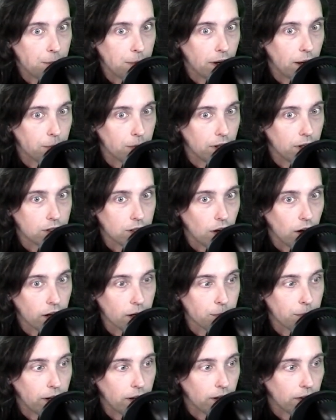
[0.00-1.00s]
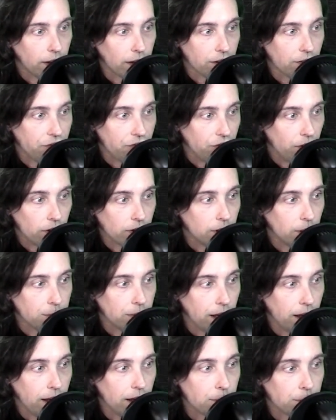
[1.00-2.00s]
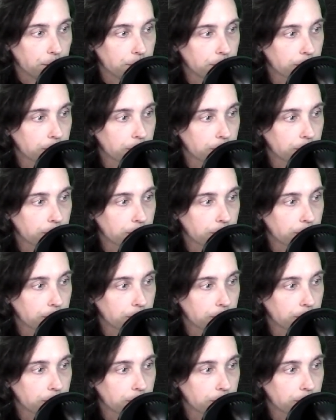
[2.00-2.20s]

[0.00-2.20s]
and I'm going to talk about it like a fucked up game.